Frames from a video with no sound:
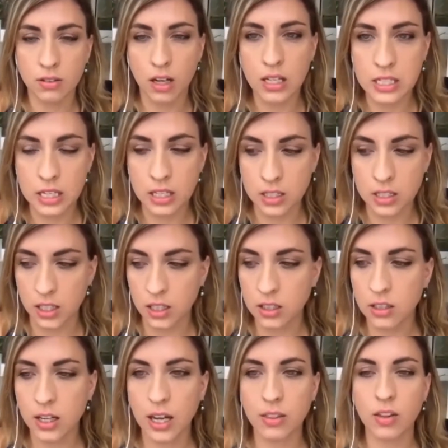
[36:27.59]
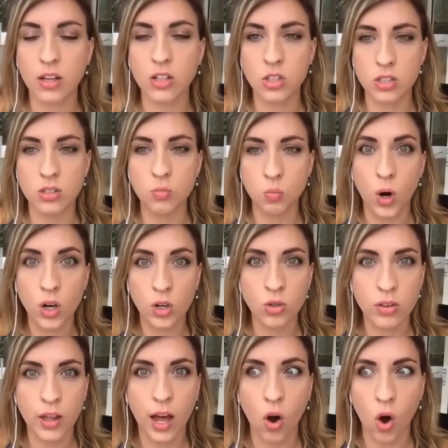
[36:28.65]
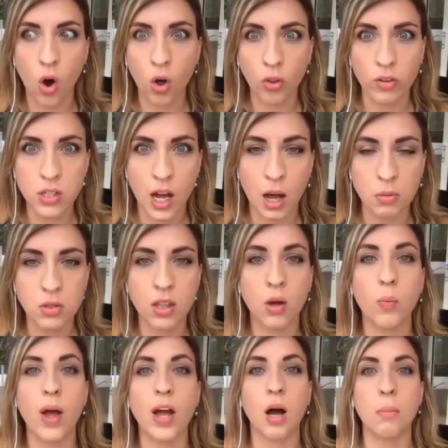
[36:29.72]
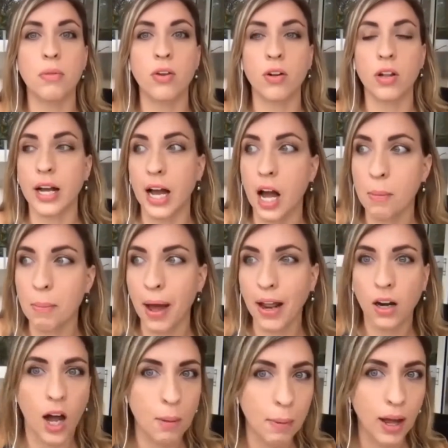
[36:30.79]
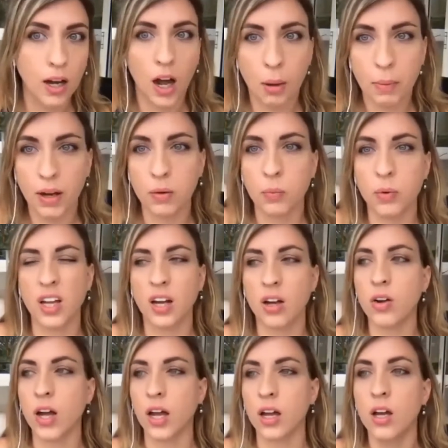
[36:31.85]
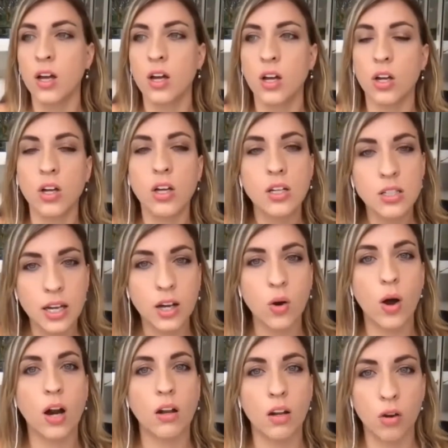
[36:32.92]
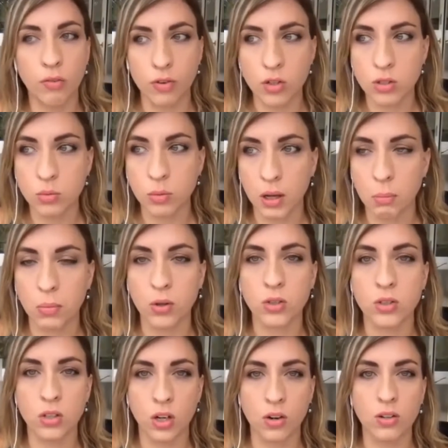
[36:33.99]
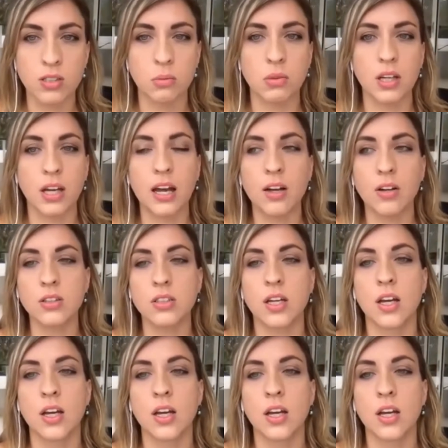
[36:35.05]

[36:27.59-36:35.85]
addicted and they just want to do that all the time so they wake up and they're like i bet i bet i and we're like okay he needs to like go out and go for a swim or you know something else